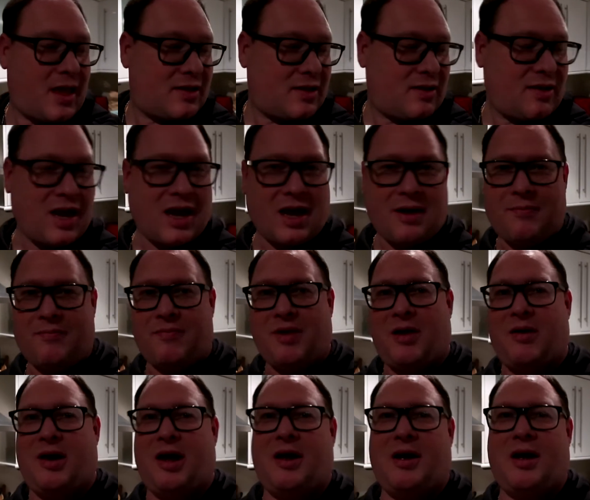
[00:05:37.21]
So yeah,
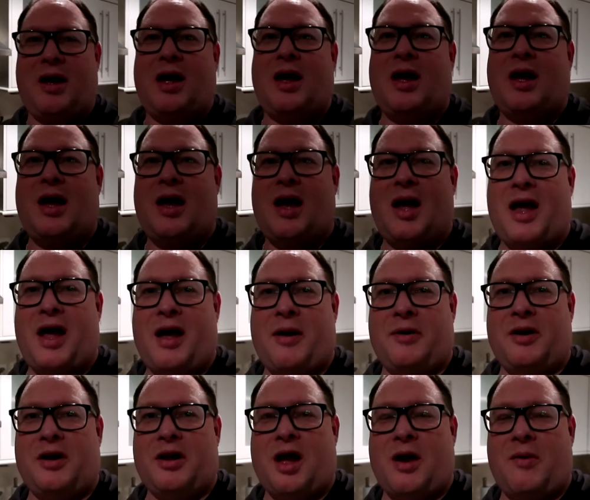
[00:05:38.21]
anyway, I'm
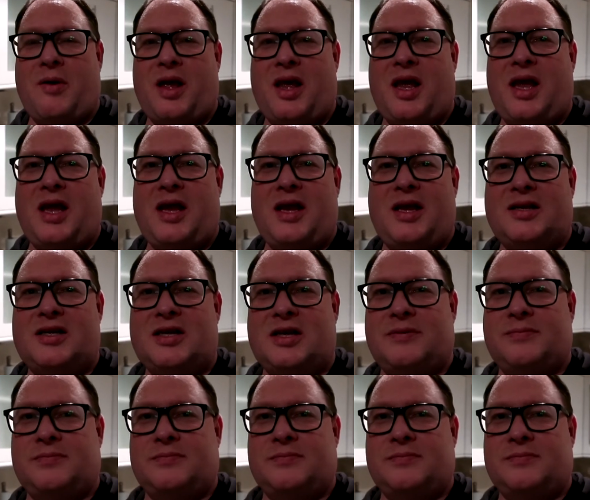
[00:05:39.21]
going to go eat.